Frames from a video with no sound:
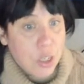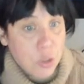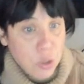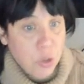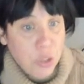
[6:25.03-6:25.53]

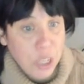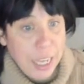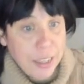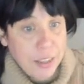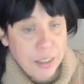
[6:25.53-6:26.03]
So
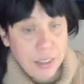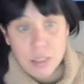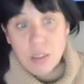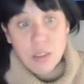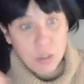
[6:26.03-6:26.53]
that
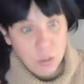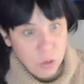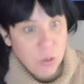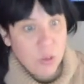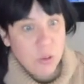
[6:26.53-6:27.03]

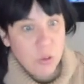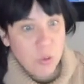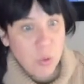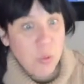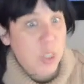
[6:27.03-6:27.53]

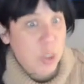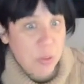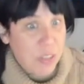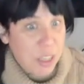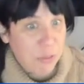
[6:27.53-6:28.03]
we would
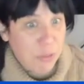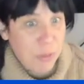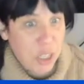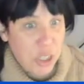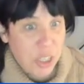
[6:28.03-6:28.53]
retrieve the
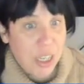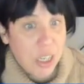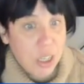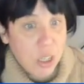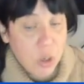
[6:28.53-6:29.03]
information.
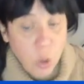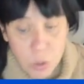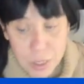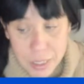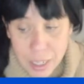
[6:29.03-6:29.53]

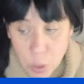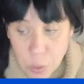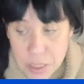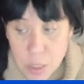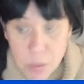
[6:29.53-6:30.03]
Low-stake
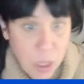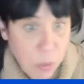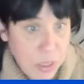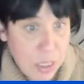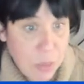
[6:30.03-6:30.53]
quizzes
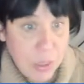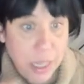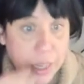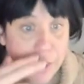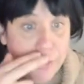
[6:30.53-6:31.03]
we'd
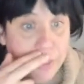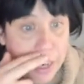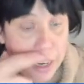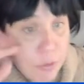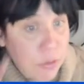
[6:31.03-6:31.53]
have
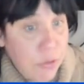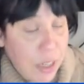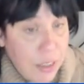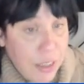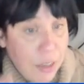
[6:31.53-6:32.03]
every
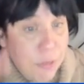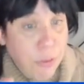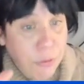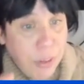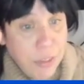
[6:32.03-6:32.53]
Friday for
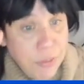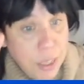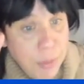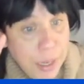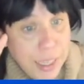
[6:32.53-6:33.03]

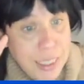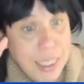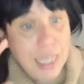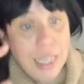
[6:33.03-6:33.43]
5-10 minutes.